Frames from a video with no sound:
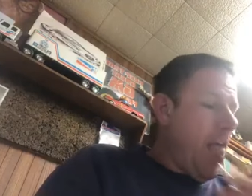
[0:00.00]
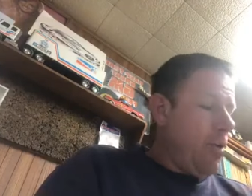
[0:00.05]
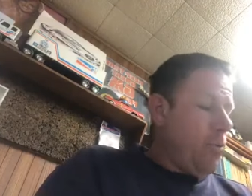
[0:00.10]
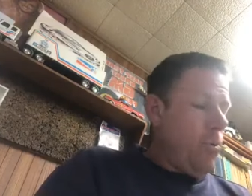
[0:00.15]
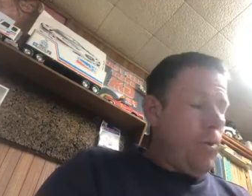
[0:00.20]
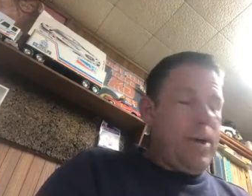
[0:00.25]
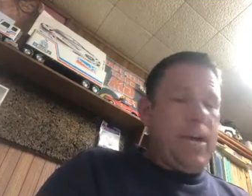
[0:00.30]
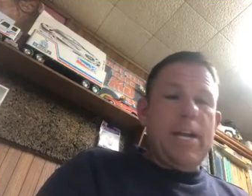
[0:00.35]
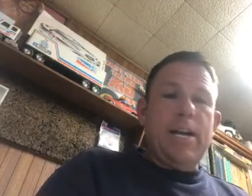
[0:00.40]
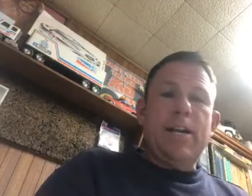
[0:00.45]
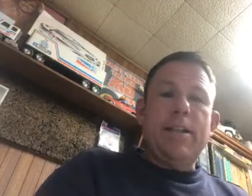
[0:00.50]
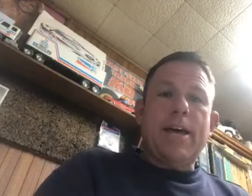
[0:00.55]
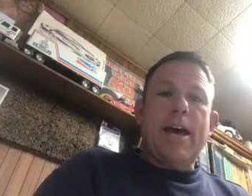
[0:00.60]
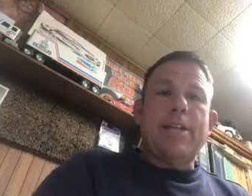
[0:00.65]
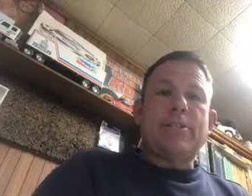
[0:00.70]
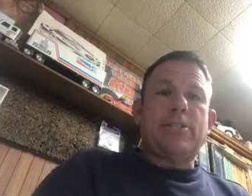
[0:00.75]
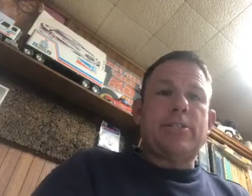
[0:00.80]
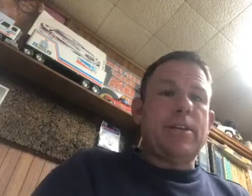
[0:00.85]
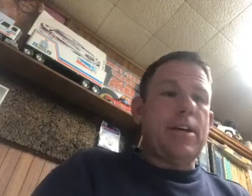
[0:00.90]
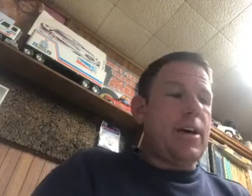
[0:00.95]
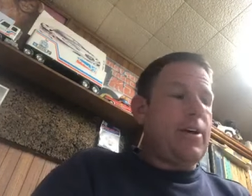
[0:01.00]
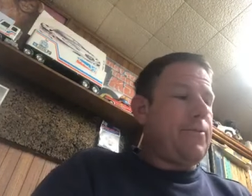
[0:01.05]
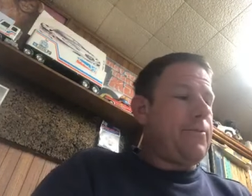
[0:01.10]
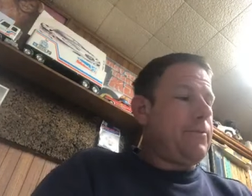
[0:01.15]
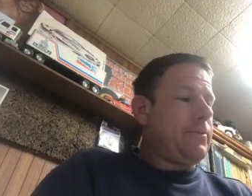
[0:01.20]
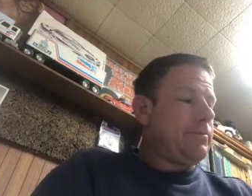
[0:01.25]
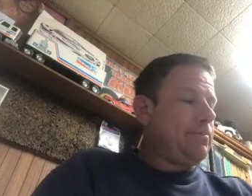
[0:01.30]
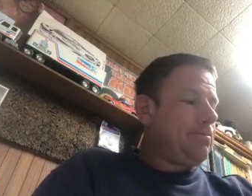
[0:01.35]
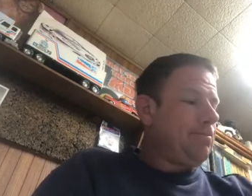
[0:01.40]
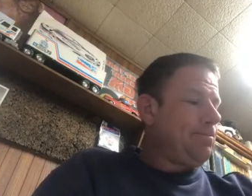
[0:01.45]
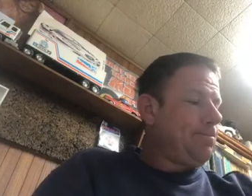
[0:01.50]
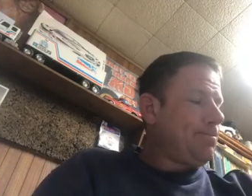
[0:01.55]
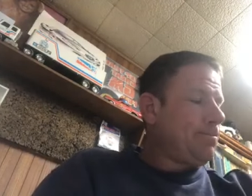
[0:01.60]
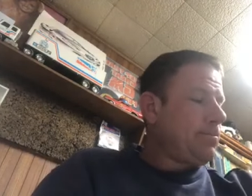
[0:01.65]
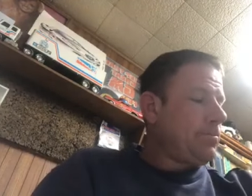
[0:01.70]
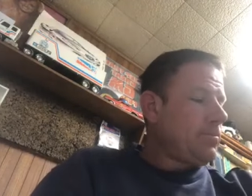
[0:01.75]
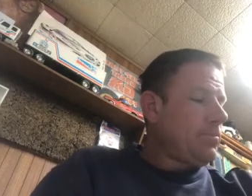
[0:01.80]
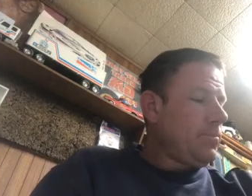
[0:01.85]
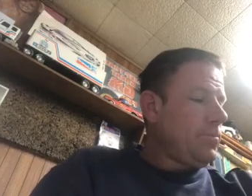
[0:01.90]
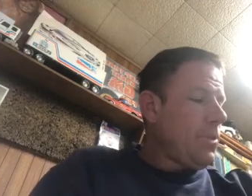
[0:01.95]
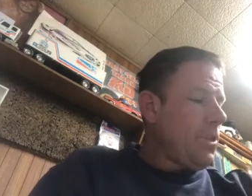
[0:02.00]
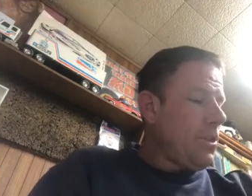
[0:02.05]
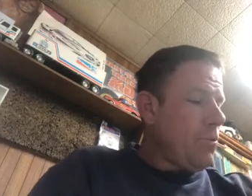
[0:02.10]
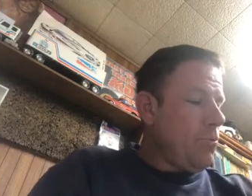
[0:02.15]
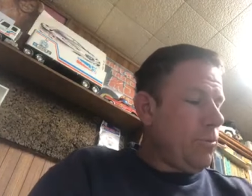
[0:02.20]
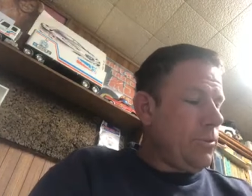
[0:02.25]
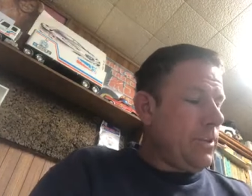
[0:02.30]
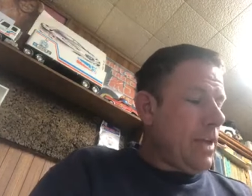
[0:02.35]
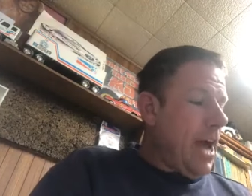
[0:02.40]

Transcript: we'll get into that stuff. We'll